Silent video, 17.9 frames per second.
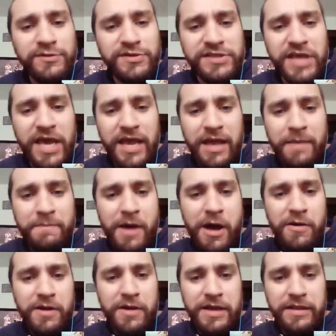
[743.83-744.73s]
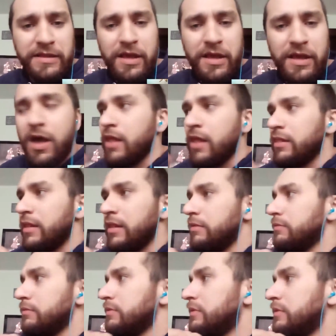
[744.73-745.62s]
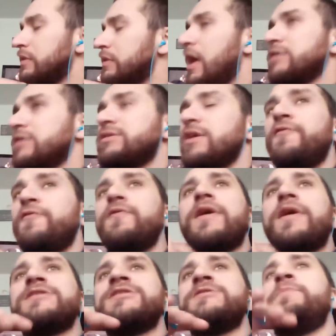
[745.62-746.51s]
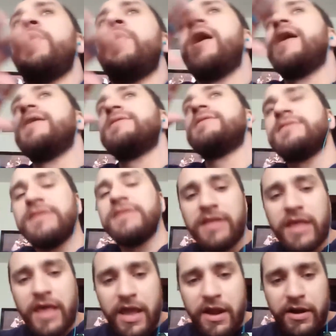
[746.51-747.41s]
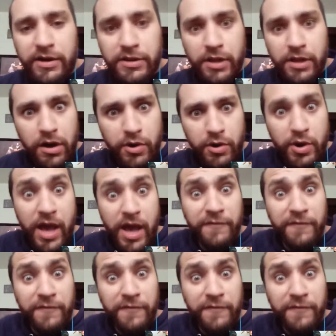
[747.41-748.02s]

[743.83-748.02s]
saying about it. Lots of experts in the area. No, you have to